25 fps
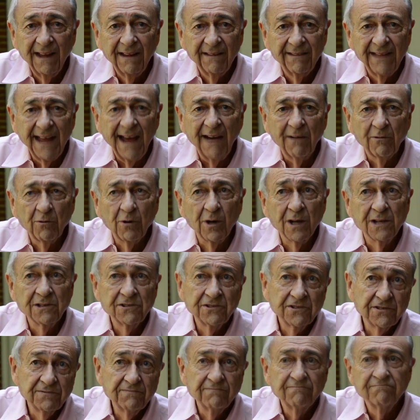That
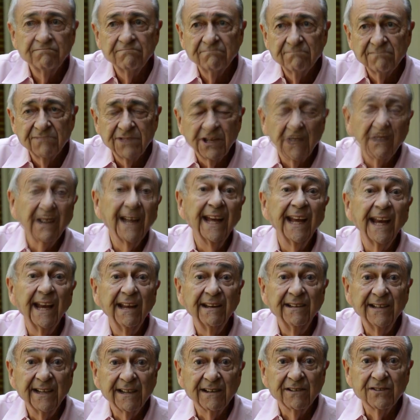was
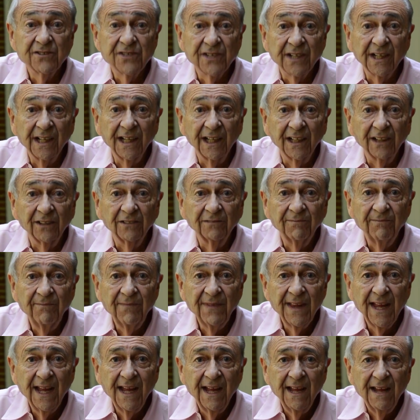38 years ago.
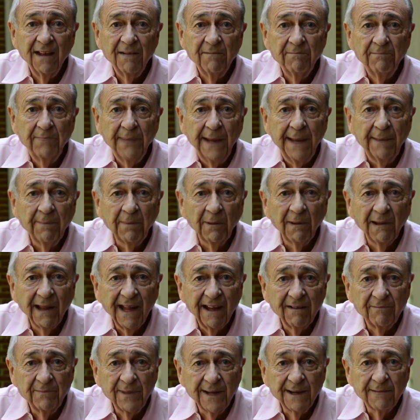People
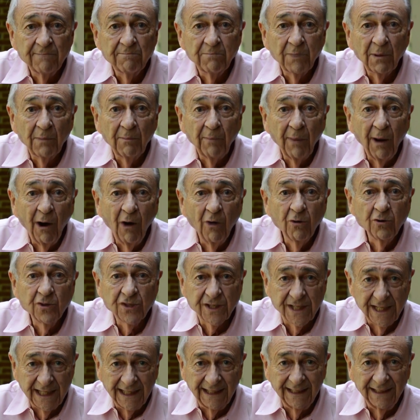have been
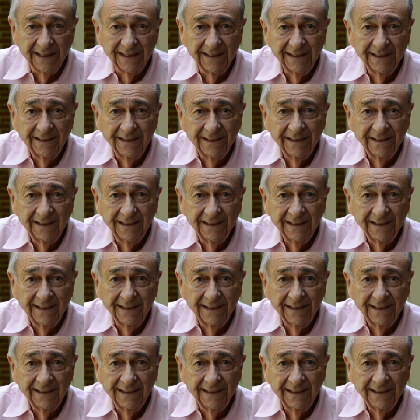proposing